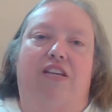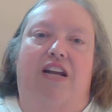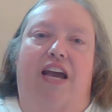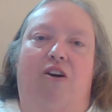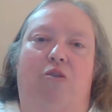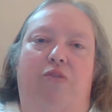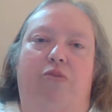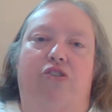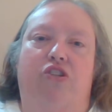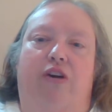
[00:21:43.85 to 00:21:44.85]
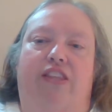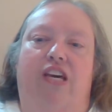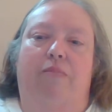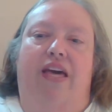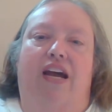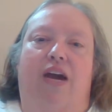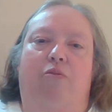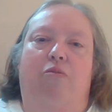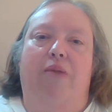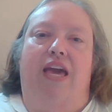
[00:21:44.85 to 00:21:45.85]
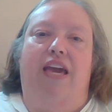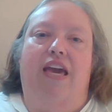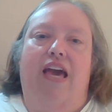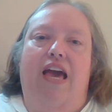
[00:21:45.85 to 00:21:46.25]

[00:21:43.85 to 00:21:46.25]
and I hope you enjoyed them, and I will make